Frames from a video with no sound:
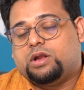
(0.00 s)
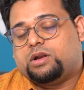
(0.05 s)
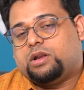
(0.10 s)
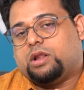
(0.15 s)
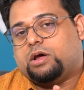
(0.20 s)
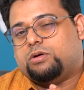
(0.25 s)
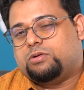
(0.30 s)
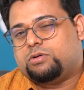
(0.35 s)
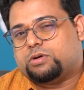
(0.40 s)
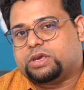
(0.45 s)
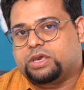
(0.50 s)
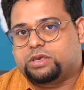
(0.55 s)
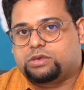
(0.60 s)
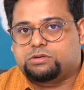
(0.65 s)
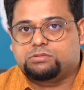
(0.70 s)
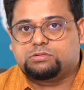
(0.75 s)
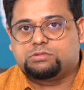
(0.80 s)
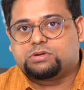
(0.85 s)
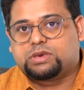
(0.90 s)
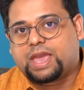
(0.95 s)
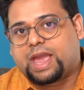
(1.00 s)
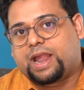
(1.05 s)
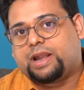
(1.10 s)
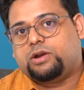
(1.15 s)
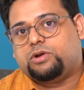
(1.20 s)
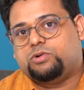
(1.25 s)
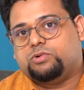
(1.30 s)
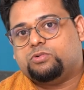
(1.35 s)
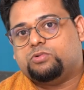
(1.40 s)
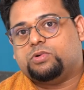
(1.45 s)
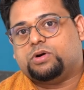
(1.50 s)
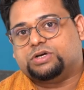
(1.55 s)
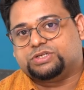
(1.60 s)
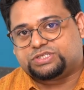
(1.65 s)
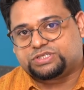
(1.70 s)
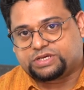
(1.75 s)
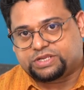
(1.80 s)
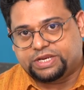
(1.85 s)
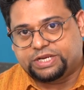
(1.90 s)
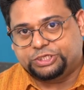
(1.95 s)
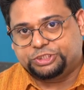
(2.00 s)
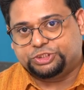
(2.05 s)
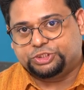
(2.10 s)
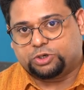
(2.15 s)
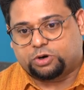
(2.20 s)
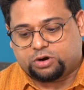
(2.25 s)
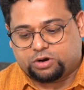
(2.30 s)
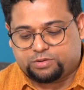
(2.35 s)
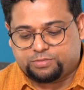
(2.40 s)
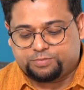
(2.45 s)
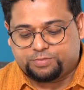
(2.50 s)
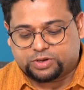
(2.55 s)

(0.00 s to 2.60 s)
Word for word: Now, okay, you can do a screenshot